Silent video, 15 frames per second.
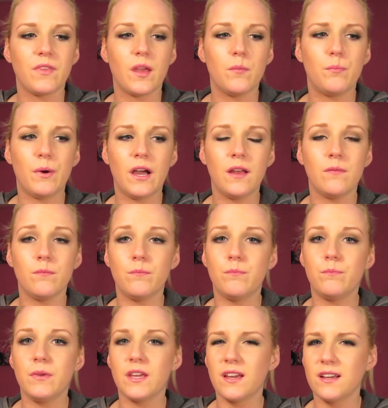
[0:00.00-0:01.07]

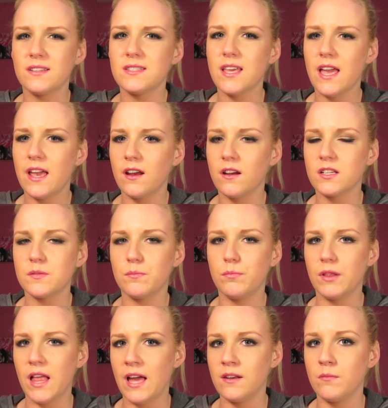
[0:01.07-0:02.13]
but because the hair is
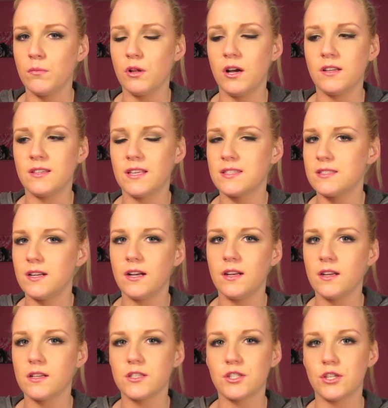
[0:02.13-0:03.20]
platinum blonde, that's not an
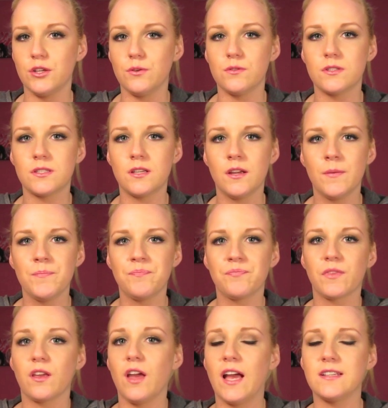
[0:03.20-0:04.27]
excuse
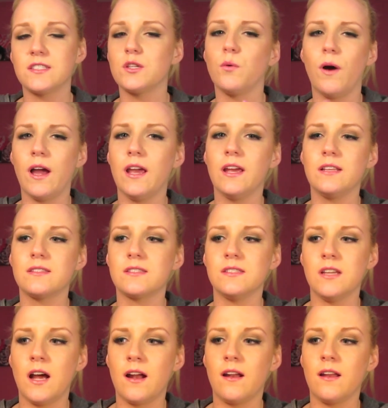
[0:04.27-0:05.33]
as to why it's
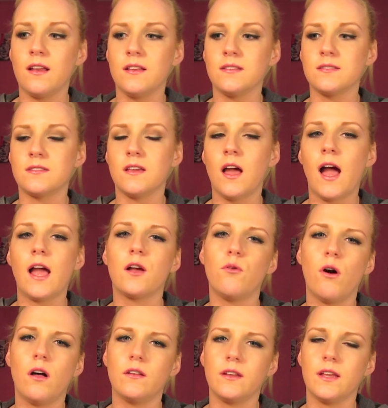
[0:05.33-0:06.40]
not as high
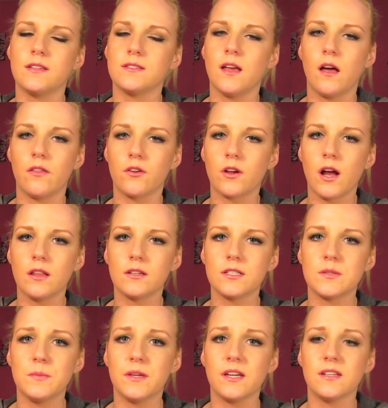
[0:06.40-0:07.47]
quality as the other
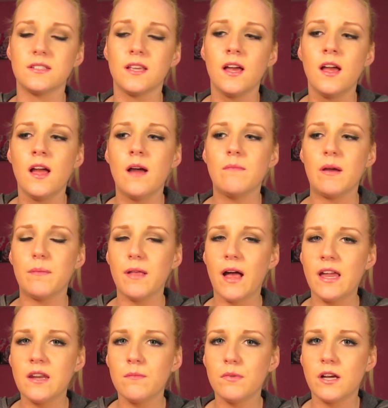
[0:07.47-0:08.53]
colors, because my
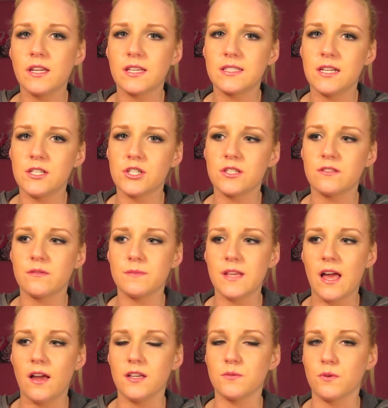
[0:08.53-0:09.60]
platinum blonde extensions from
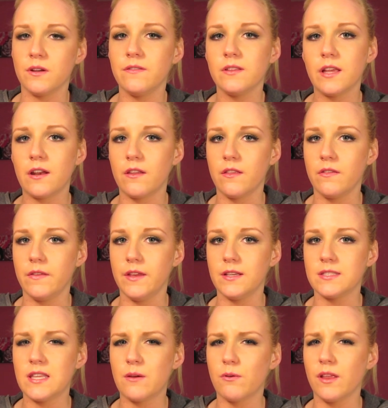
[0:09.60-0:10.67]
Sally's were even lighter than
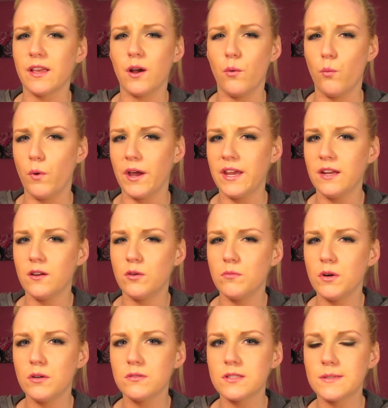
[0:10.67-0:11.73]
these. They were like a white
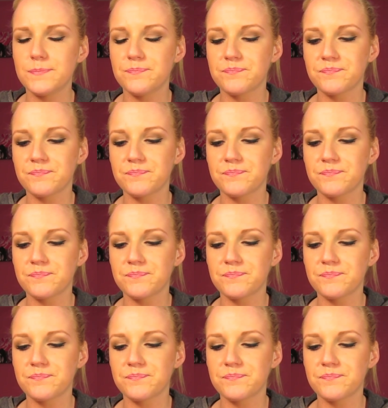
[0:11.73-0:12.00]
almost,